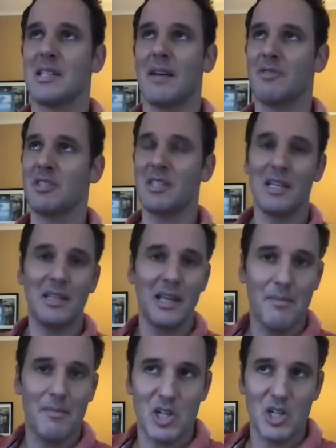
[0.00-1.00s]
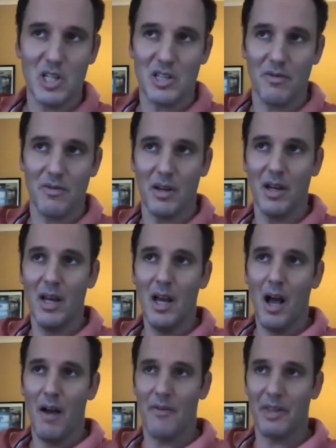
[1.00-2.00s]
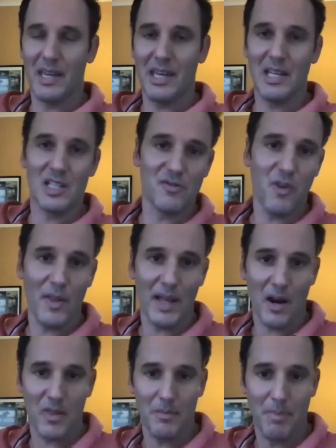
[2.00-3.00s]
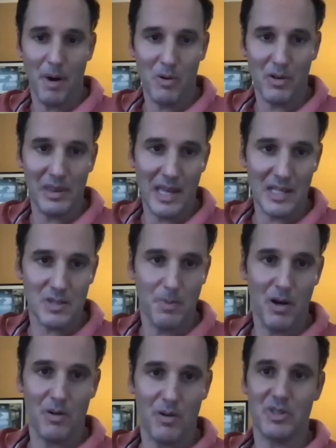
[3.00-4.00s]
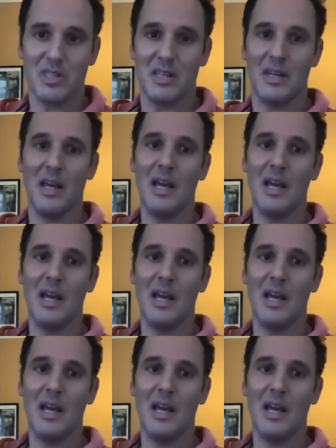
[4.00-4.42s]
I've seen the images of the of the kids falling out of the boat in Lesbos, and